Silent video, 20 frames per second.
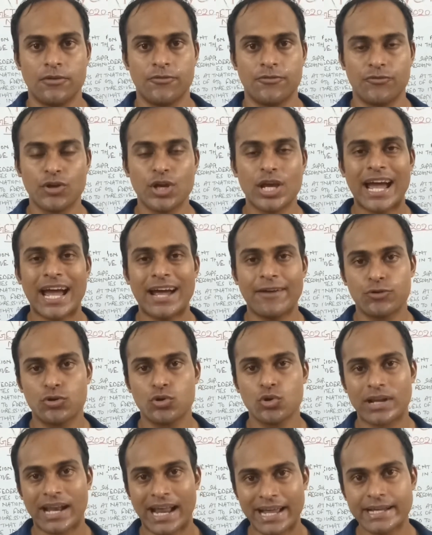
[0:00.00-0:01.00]
We have
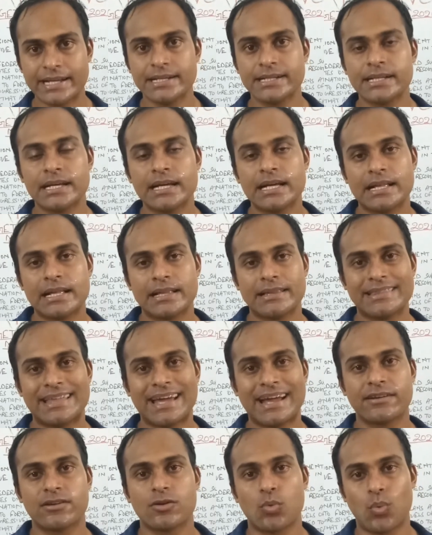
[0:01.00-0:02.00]
to write
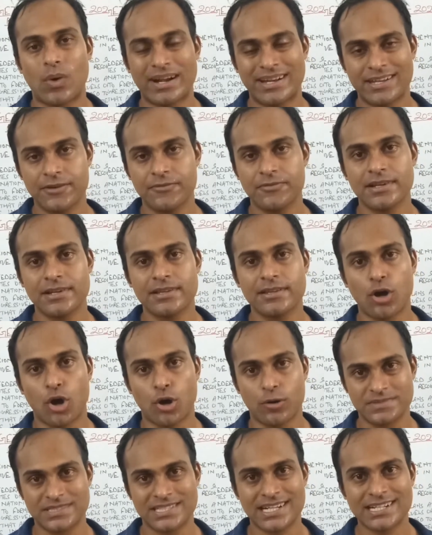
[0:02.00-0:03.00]
that whatever the
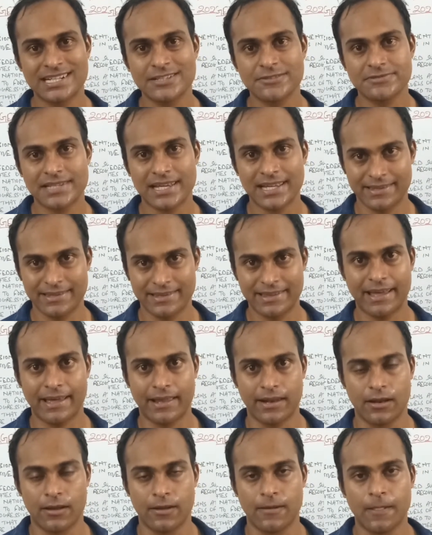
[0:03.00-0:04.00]
objectives are
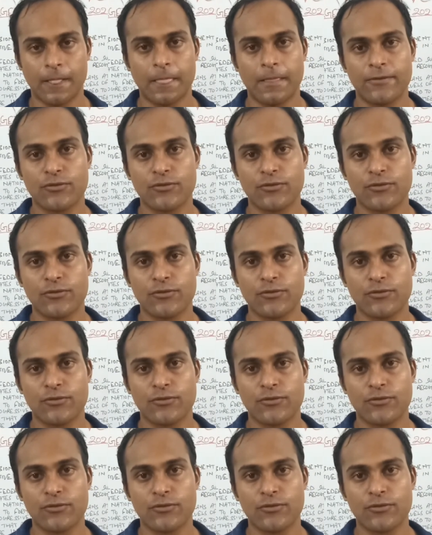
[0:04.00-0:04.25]
there,